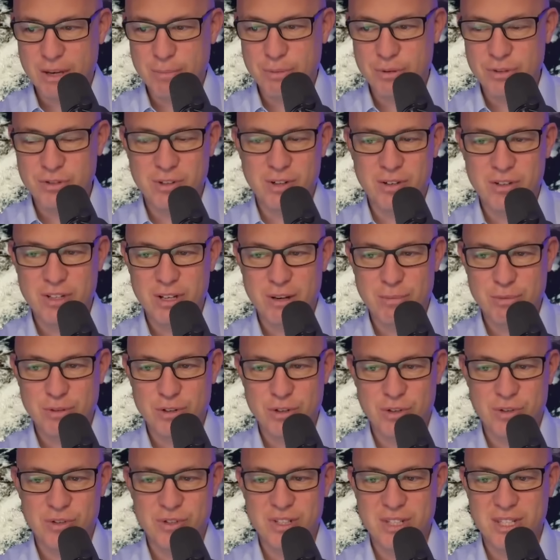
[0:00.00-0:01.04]
That puts our
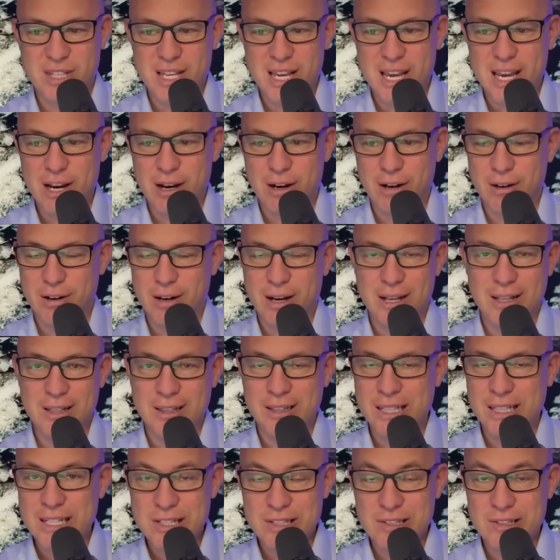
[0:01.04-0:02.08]
temperatures in the air
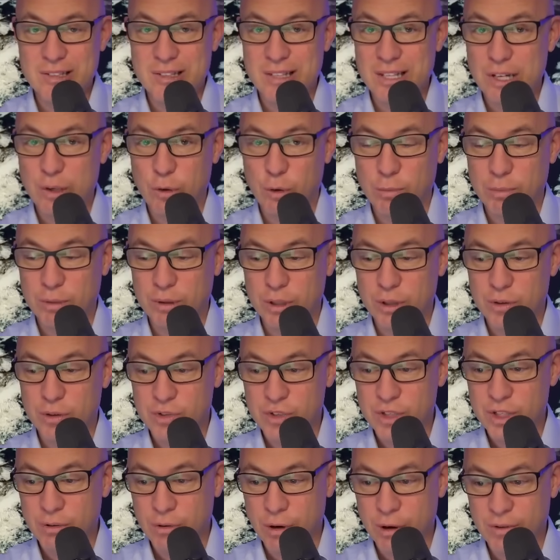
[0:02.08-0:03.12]
at least near or below
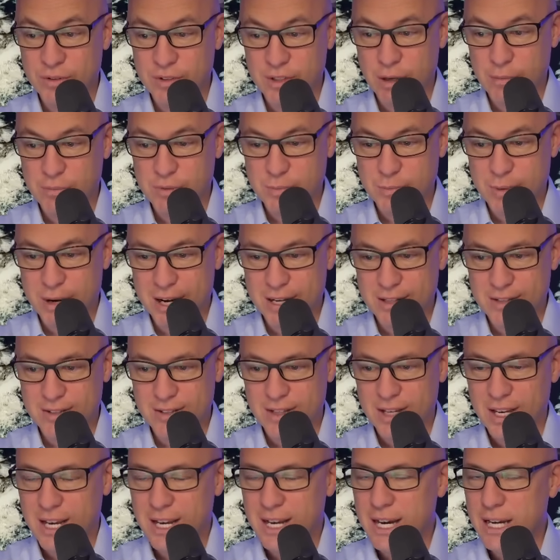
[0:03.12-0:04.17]
zero in some spots.
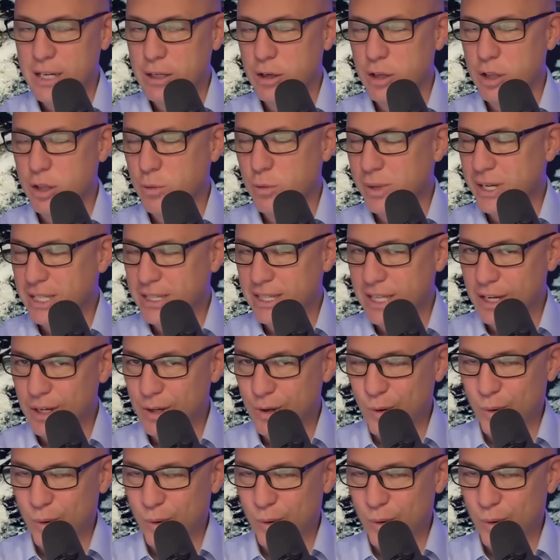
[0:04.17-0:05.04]
I don't know that we get that